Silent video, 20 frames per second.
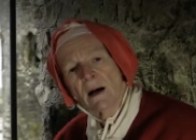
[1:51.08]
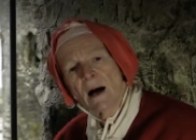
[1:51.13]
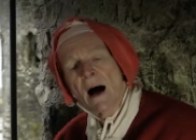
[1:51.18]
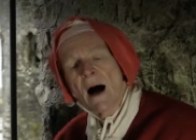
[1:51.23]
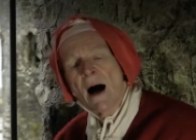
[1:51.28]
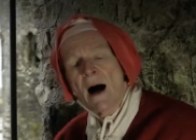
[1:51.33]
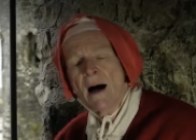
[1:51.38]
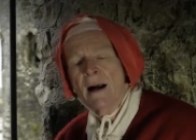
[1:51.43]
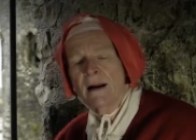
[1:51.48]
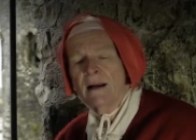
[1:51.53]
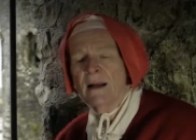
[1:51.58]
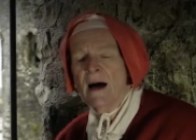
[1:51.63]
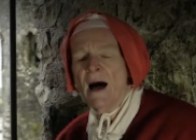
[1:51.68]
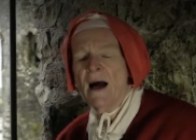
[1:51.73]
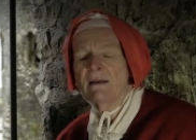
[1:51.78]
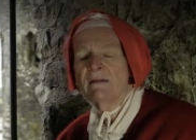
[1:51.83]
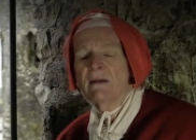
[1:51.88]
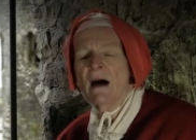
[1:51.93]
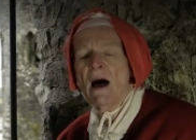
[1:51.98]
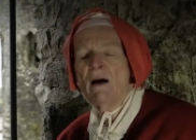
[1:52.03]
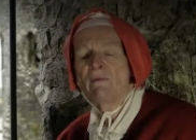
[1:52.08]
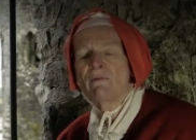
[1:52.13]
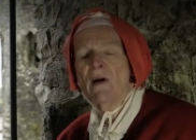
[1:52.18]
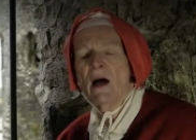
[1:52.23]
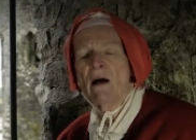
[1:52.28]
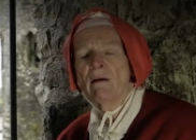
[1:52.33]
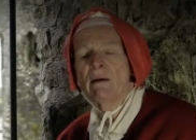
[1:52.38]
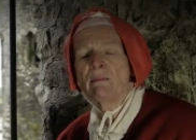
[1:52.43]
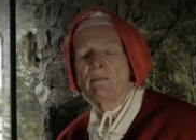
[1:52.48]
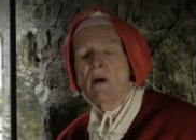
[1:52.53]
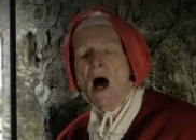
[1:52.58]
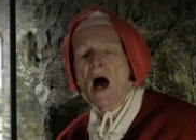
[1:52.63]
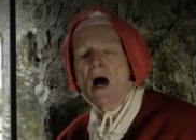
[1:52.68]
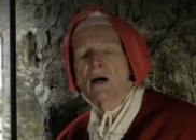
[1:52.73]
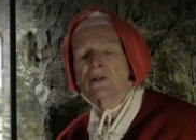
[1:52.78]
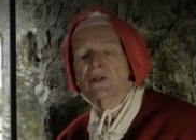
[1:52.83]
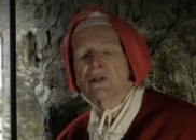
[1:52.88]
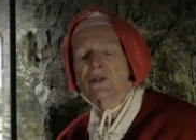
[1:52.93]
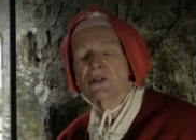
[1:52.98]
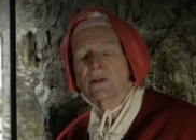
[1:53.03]
I'd like that very
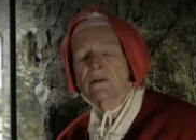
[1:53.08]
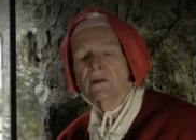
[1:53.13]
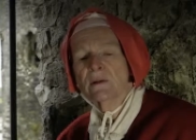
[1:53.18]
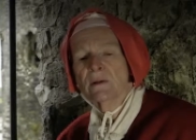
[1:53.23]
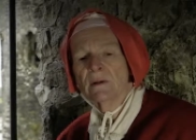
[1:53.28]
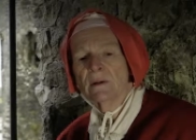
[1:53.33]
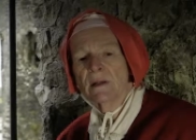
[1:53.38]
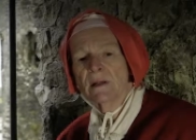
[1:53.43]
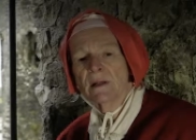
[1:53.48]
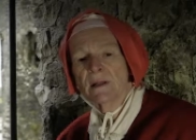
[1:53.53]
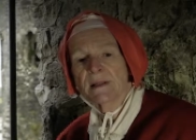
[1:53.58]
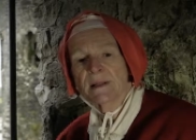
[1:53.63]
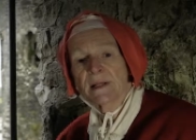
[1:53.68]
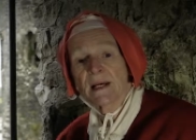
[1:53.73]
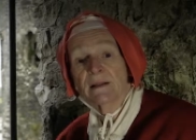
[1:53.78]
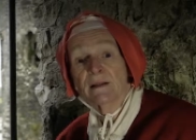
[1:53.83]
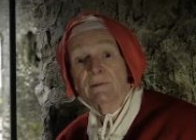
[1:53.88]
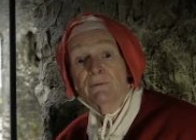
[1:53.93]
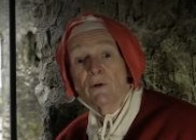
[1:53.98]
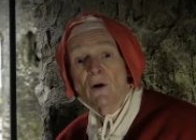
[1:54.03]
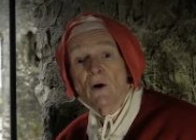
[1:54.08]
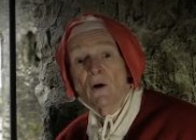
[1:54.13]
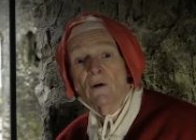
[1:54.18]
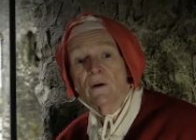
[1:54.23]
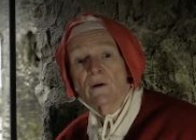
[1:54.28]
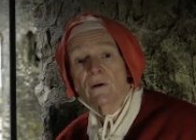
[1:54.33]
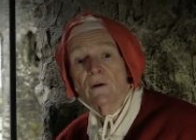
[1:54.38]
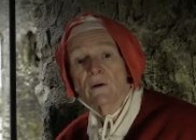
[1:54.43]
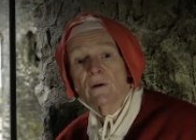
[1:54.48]
much, said the frog.